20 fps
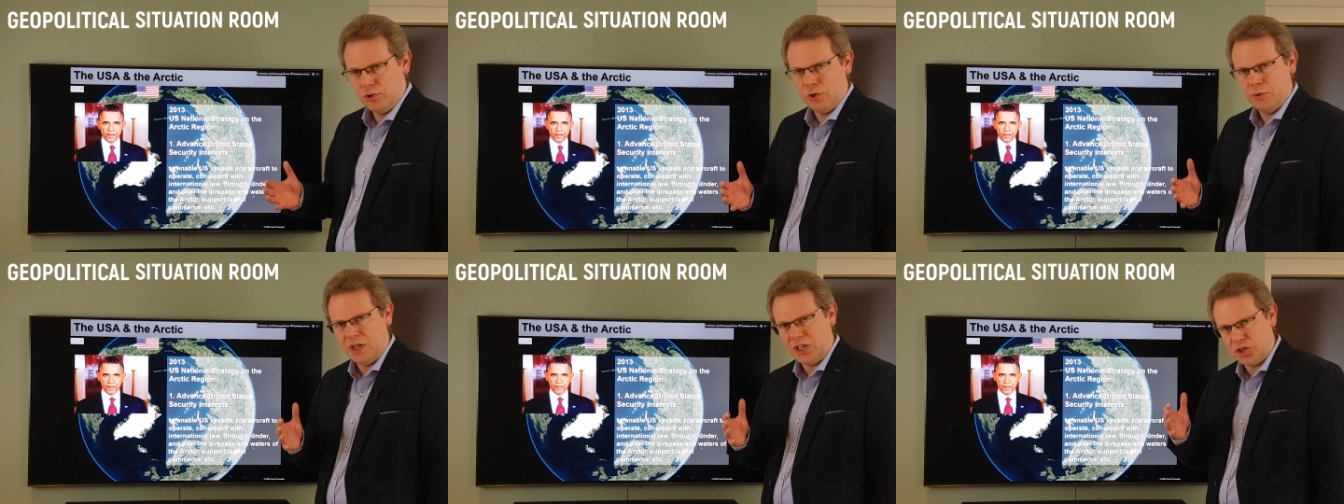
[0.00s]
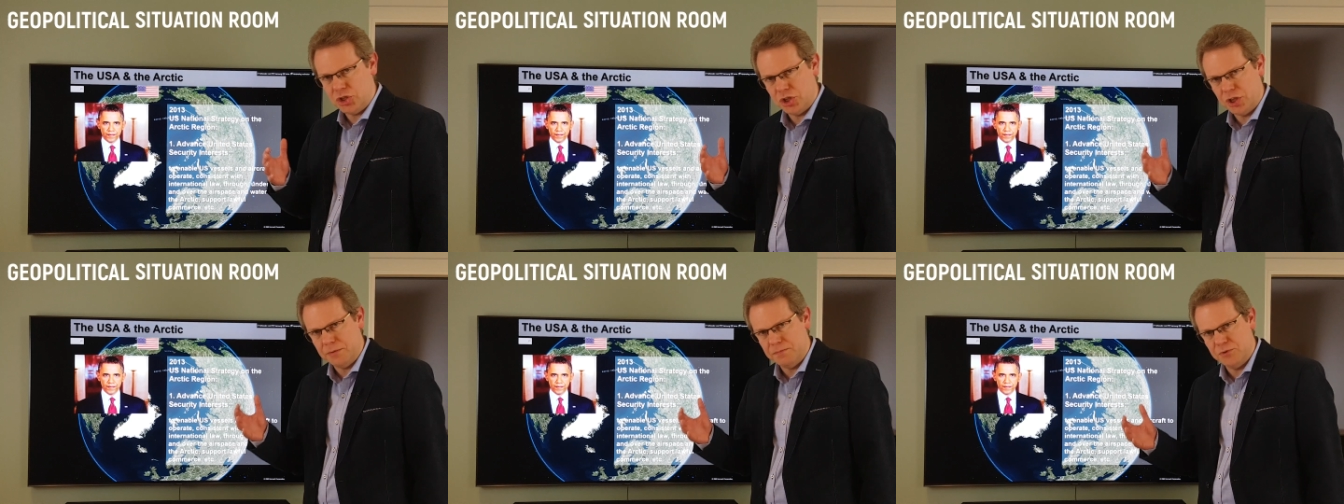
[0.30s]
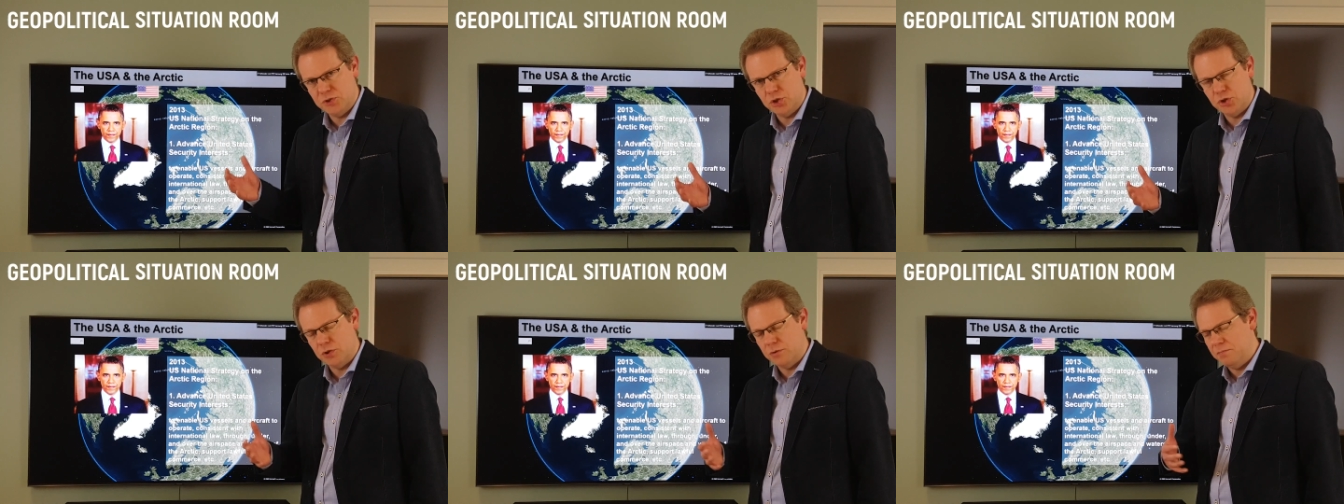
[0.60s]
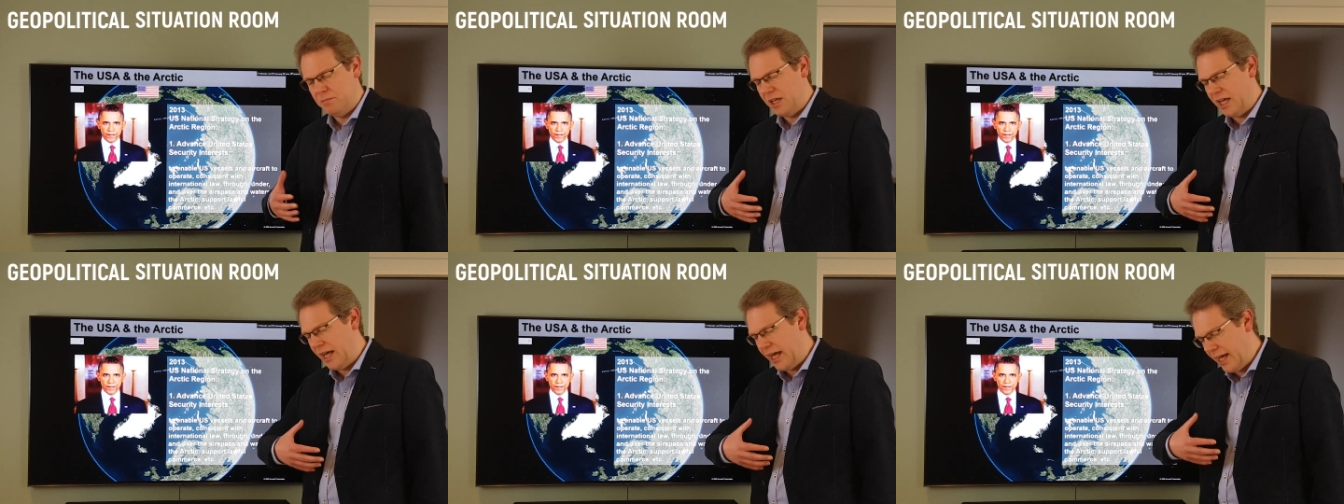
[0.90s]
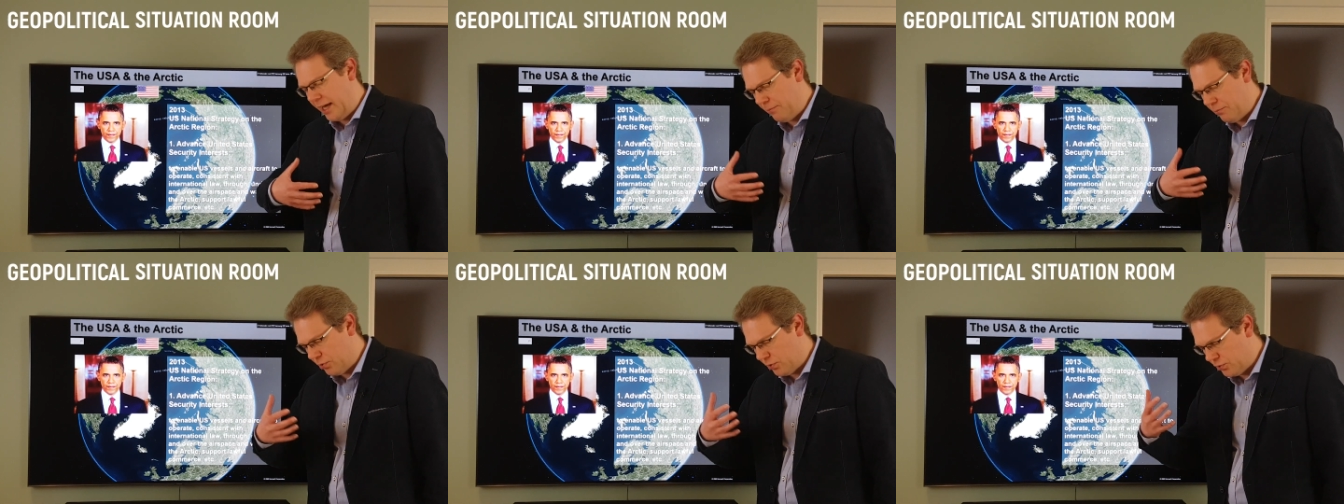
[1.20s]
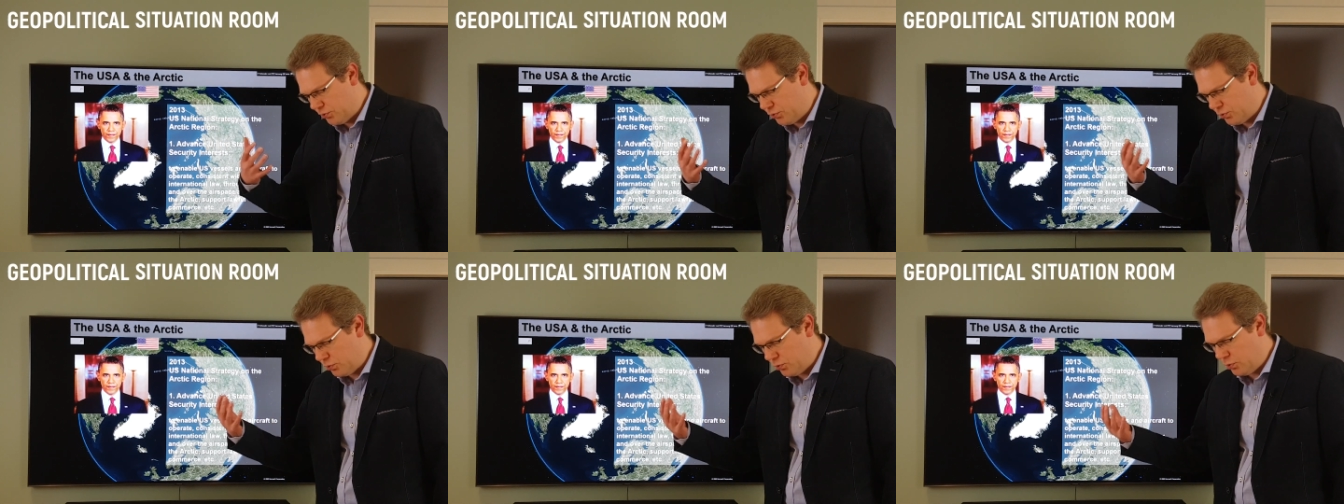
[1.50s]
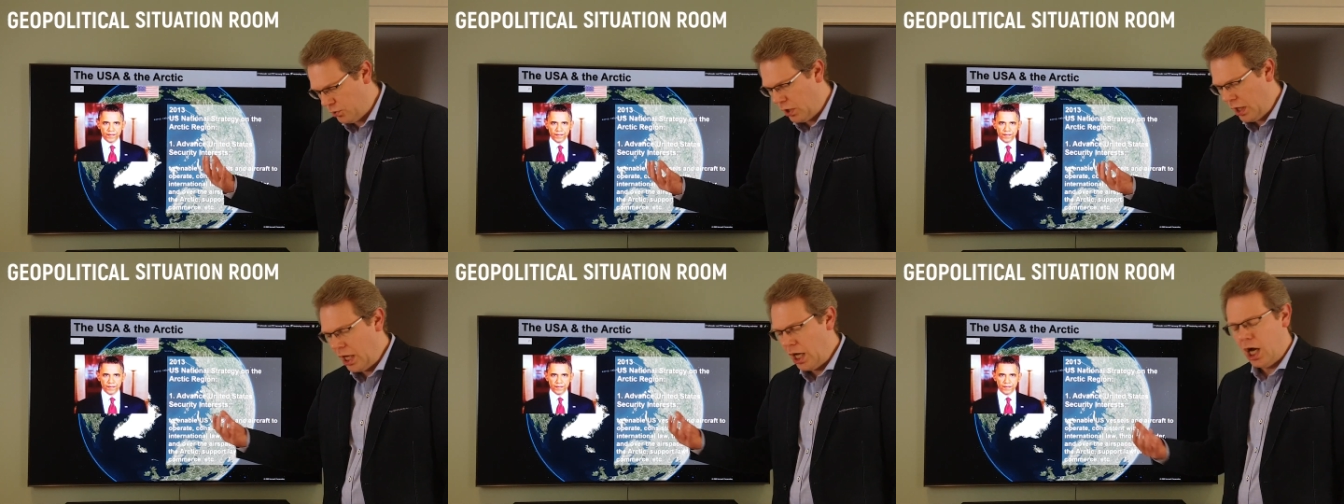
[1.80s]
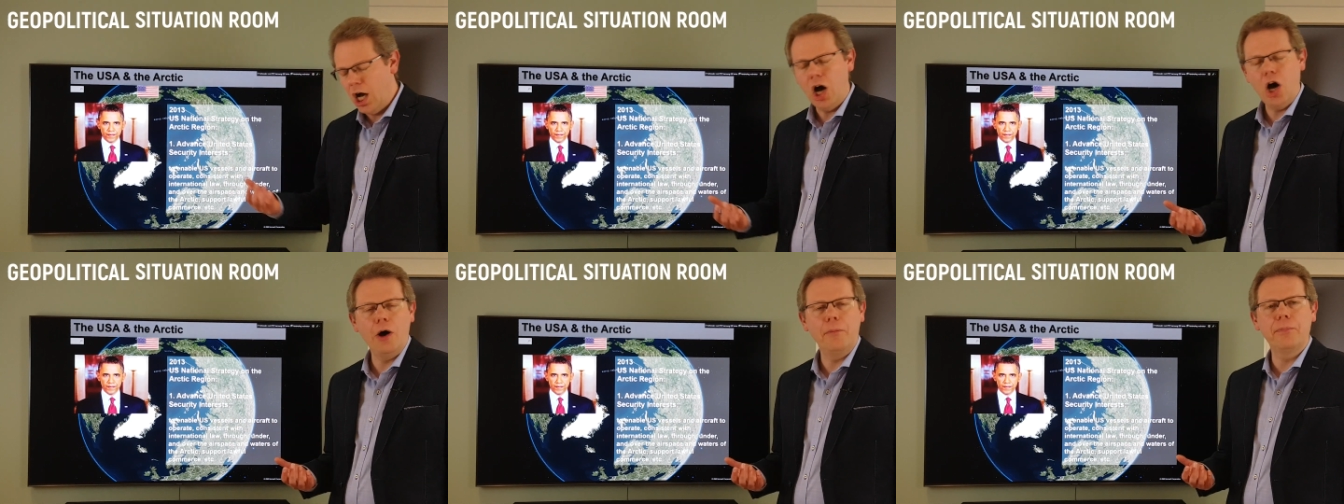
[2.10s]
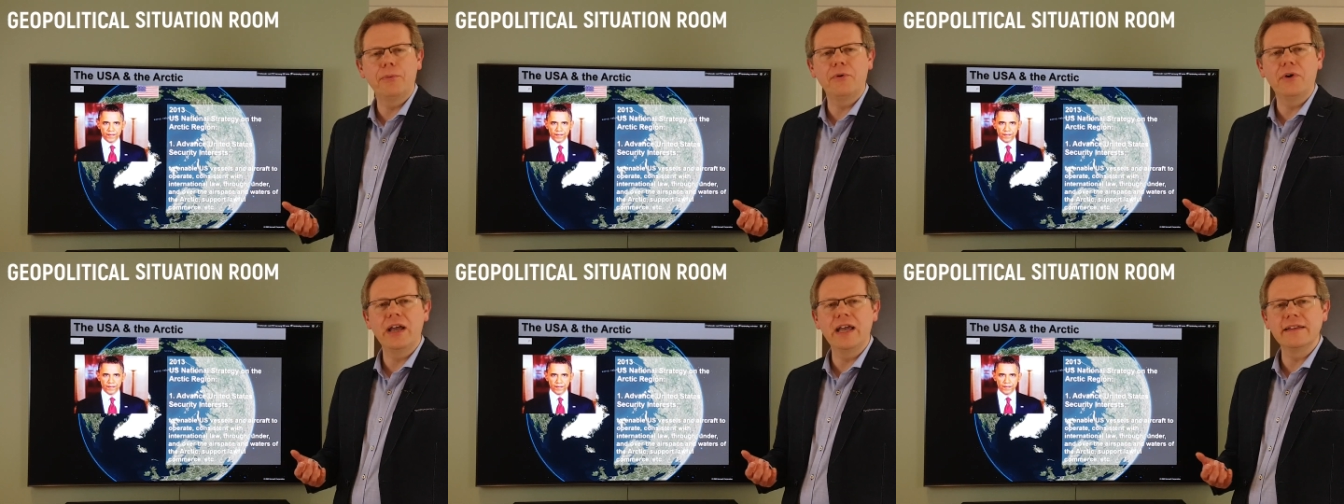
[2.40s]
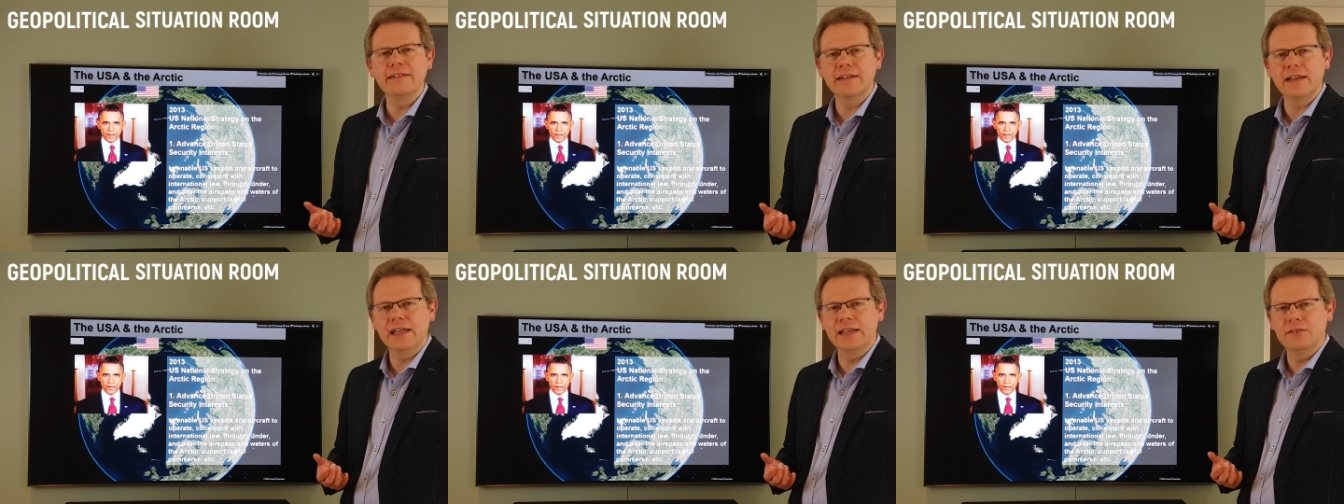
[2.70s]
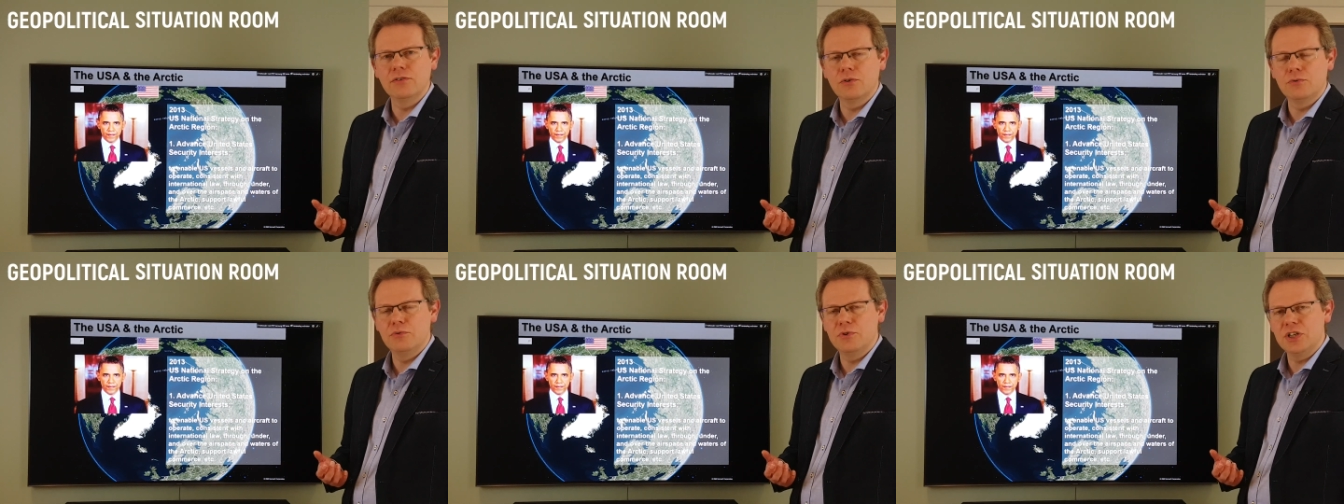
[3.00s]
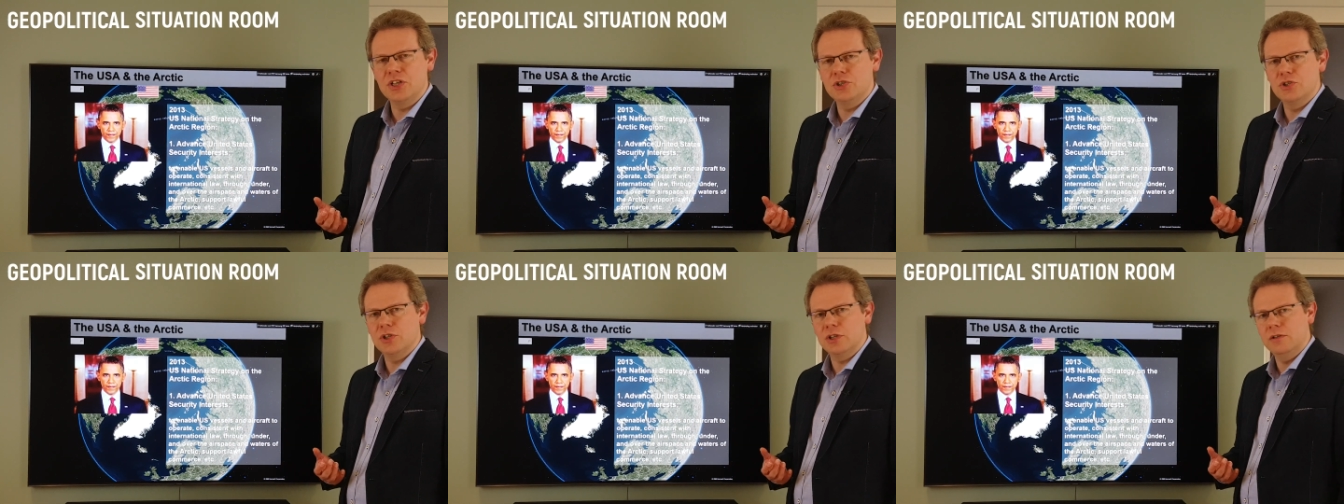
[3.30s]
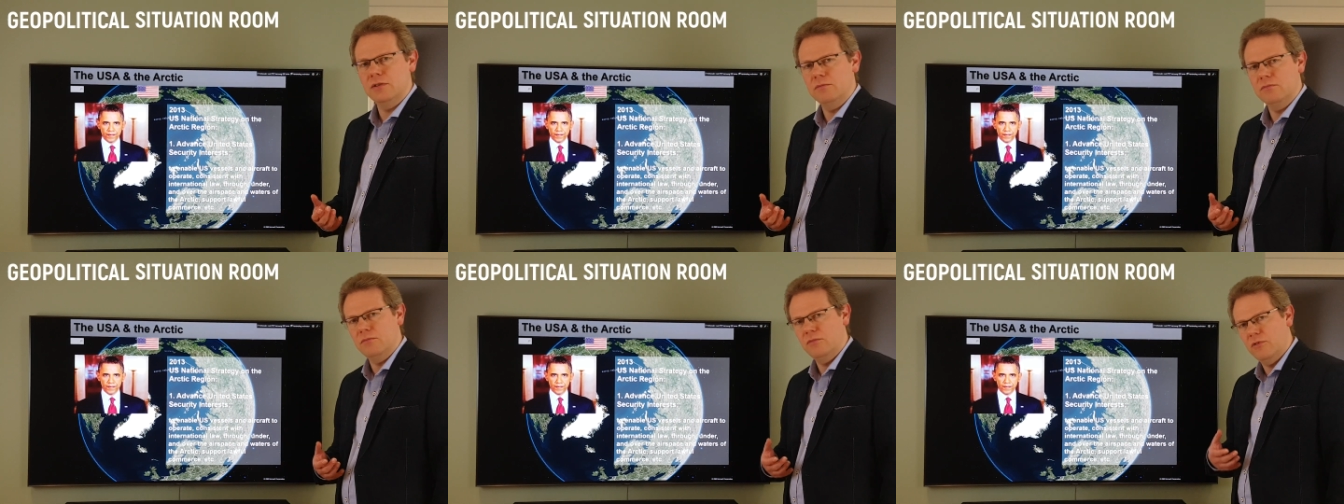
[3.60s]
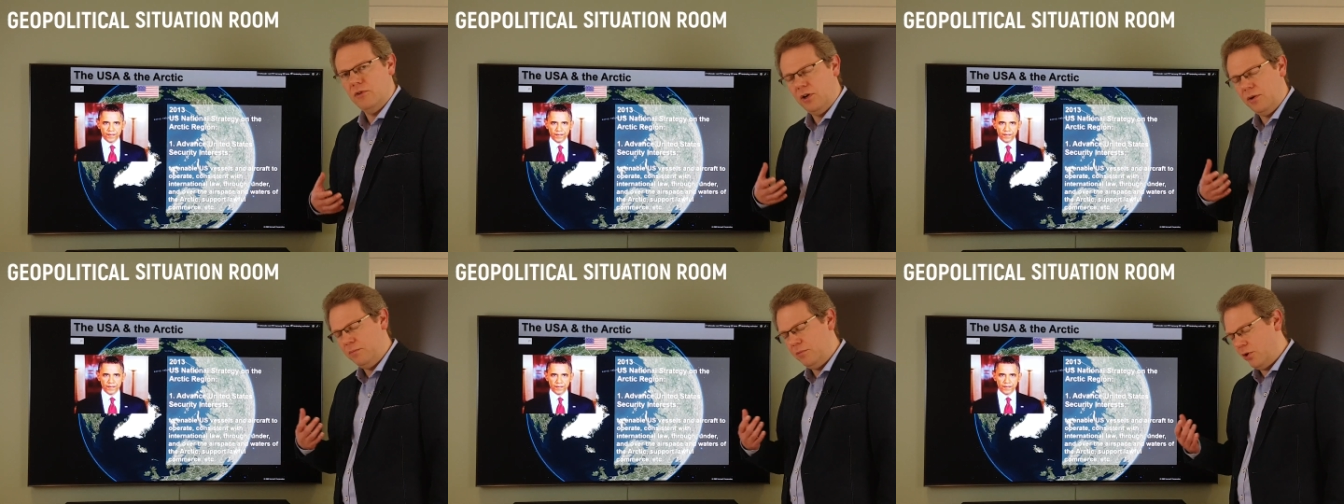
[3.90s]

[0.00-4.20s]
US ships should be able to operate in the region,